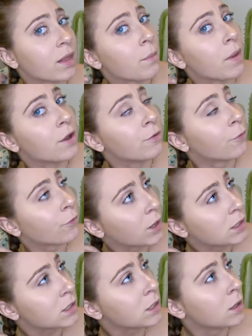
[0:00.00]
them in
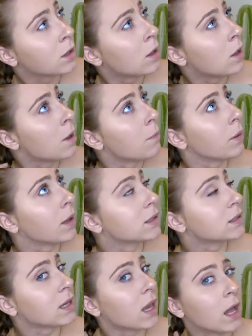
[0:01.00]
front
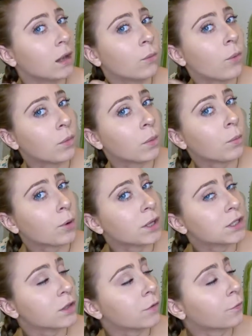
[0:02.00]
because again, when we bring
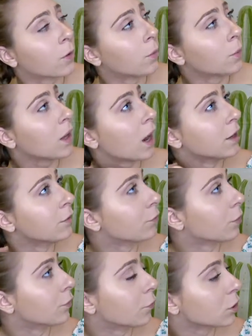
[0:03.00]
it to the front, we kind
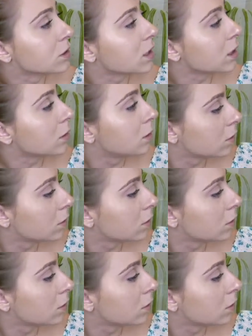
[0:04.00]
of reverse it.